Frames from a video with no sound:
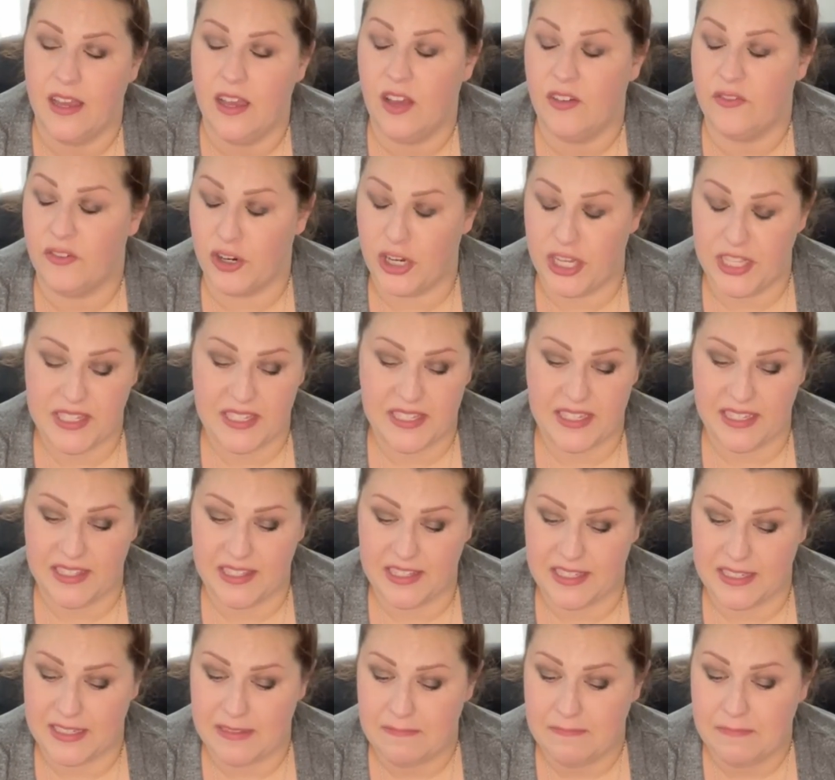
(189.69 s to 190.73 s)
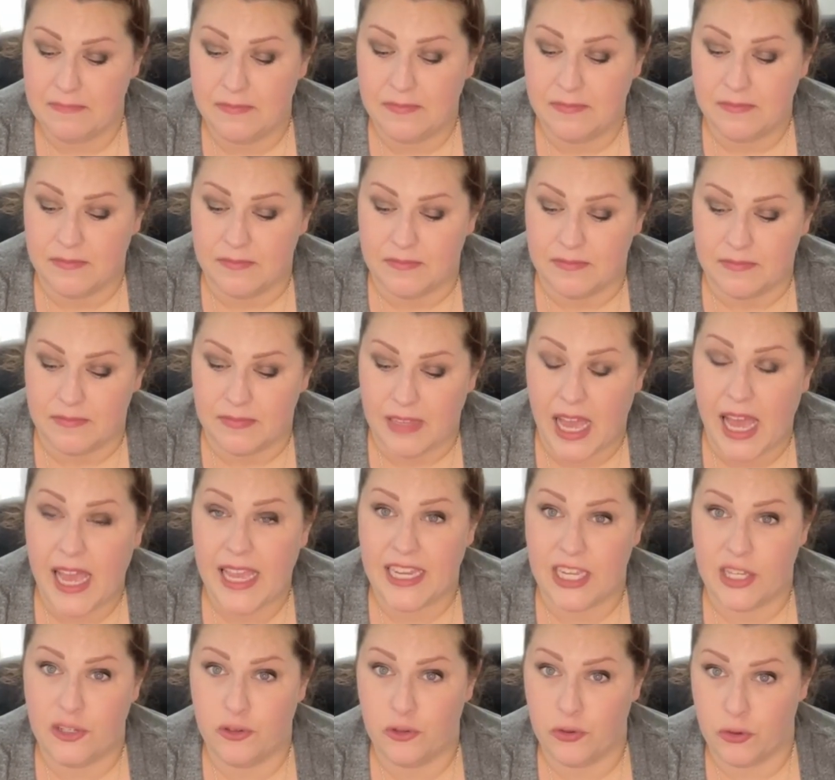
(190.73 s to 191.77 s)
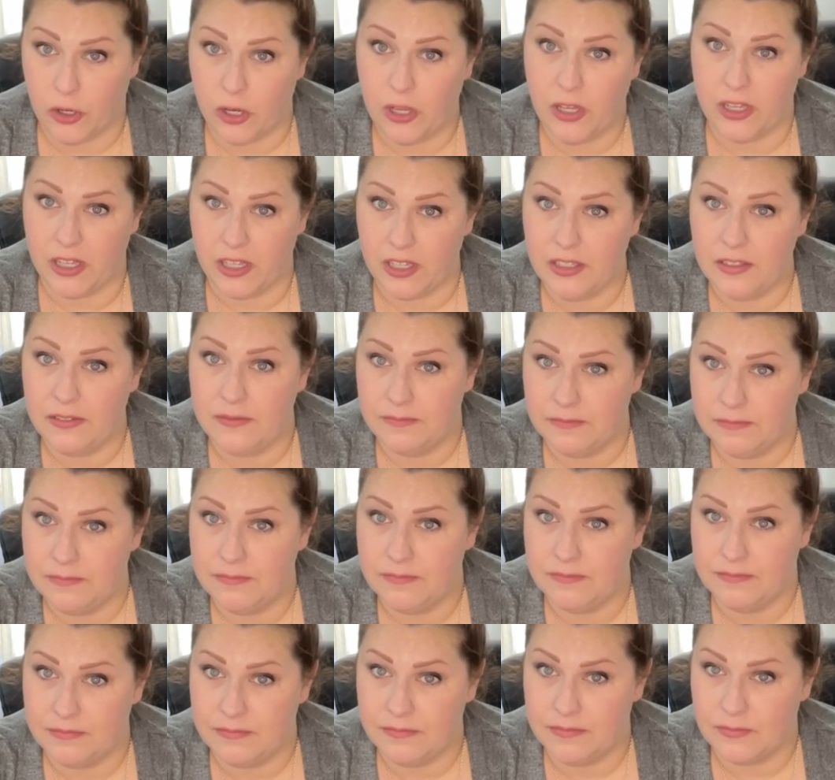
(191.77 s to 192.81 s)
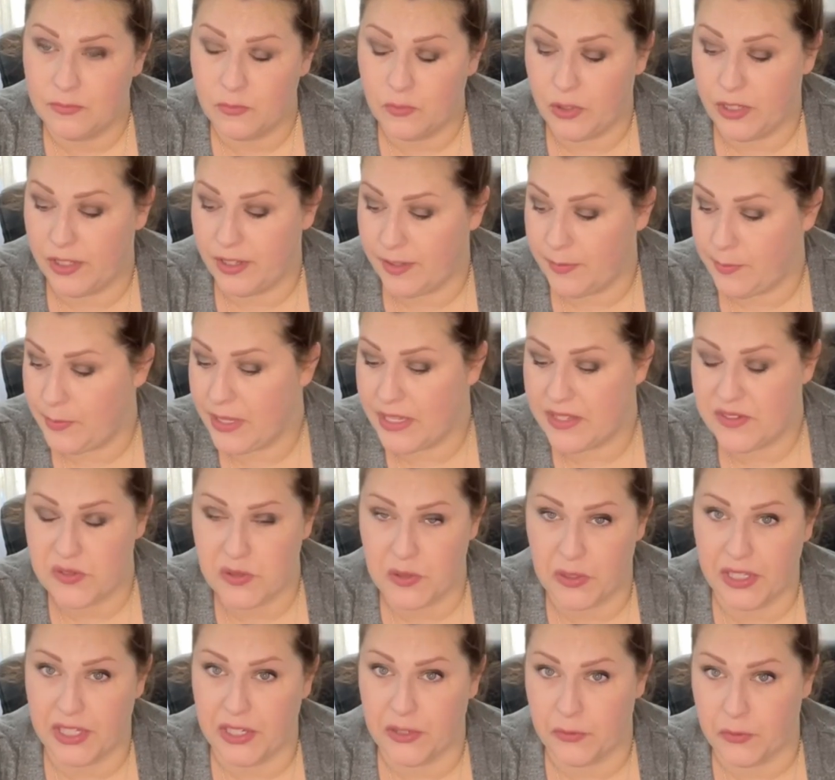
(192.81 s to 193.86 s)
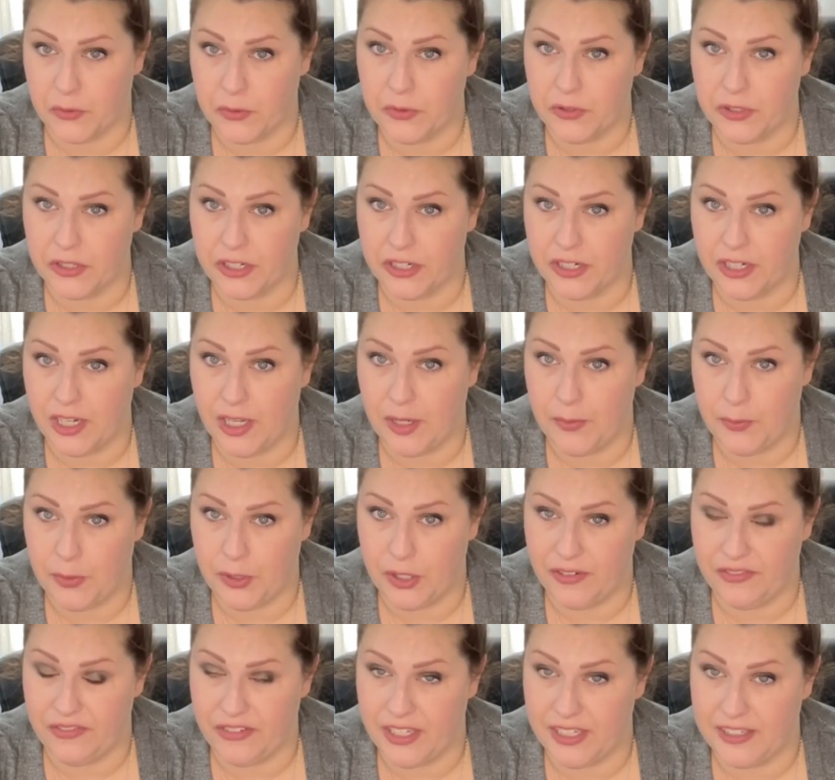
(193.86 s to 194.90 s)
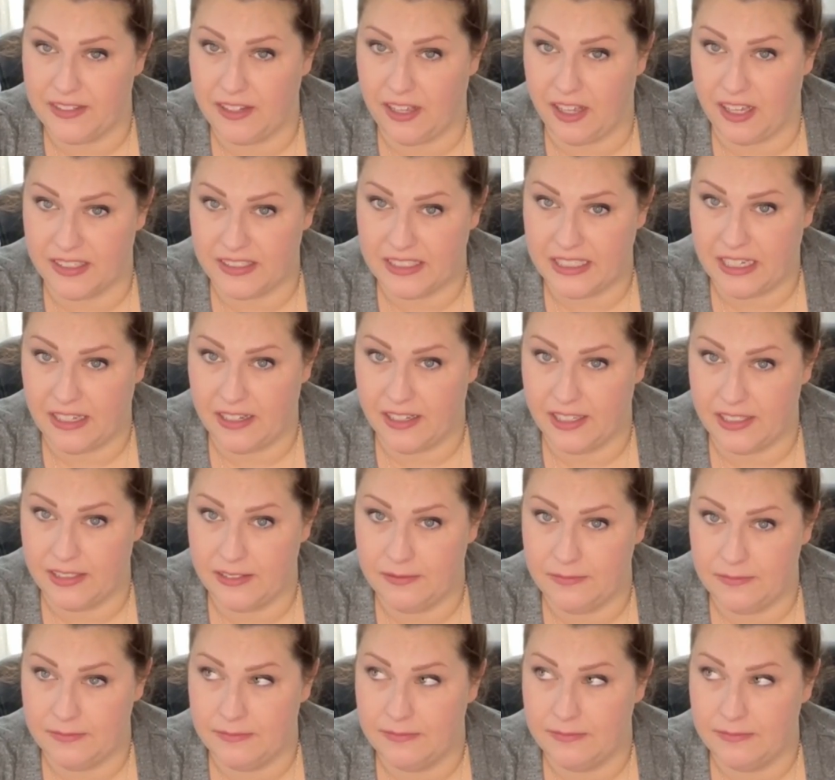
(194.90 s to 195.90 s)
For instance, I can draw with a pencil and a ruler a perfect octagon,